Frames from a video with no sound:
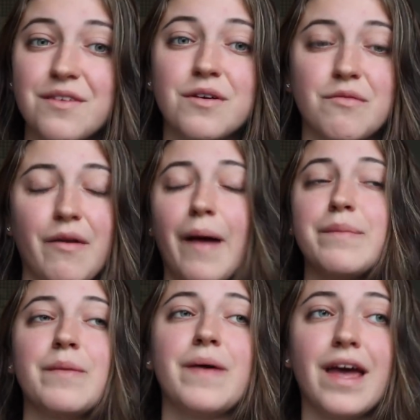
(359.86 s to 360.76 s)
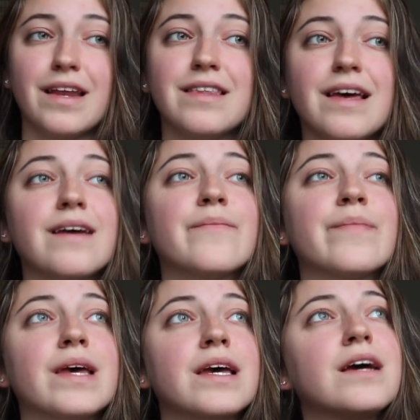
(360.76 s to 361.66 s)
and you can wrap up anything.
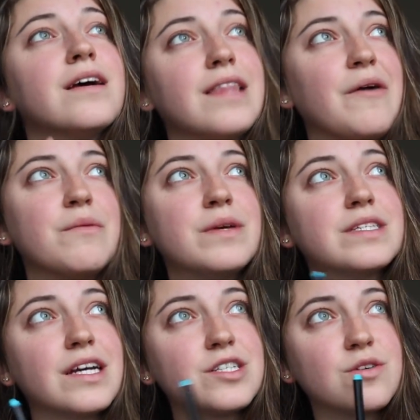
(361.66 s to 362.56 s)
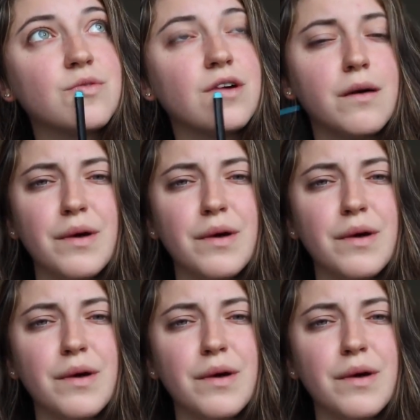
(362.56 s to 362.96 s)
That would be such a cool,